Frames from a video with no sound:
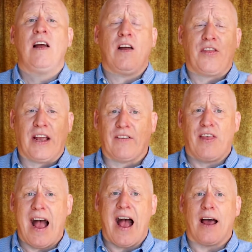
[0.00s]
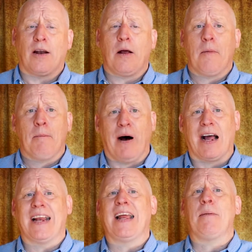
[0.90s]
Think of that,
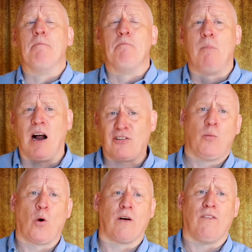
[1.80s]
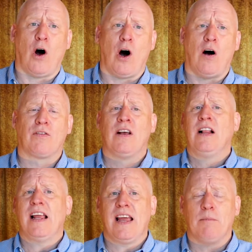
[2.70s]
but much more involved
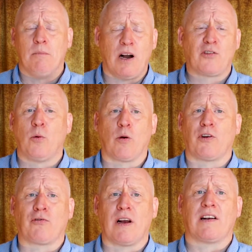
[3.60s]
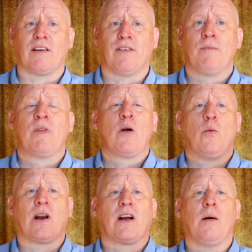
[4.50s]
and much more restrictive
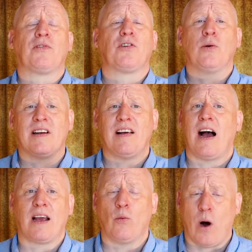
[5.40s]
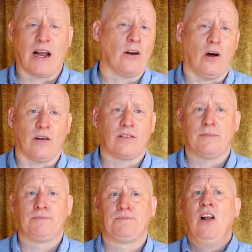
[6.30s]
when it comes to Italian wine laws.
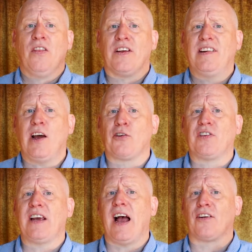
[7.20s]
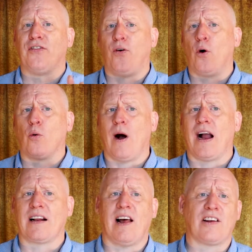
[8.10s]
The D.O.C. has 4
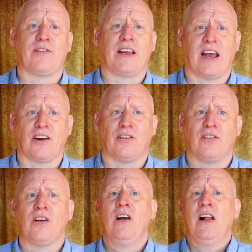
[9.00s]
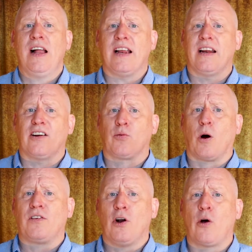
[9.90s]
wine classifications, and it is
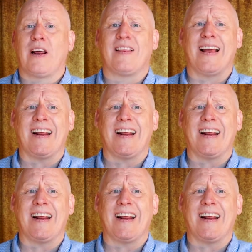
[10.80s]
worth noting that